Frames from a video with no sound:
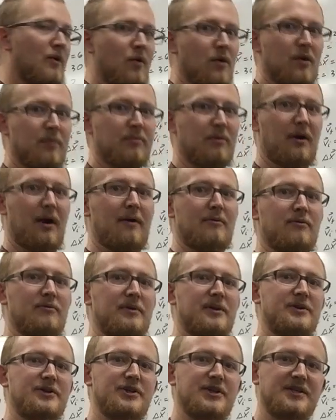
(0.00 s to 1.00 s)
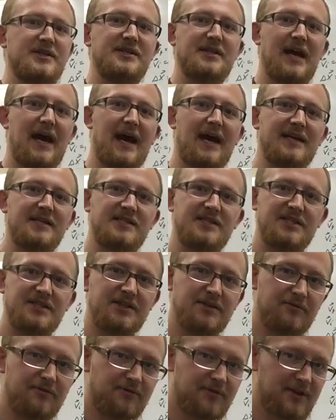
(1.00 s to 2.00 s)
or a problem that just
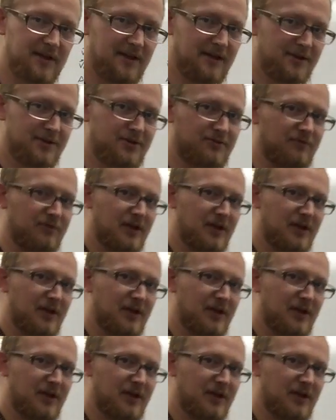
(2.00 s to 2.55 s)
asks you for the initial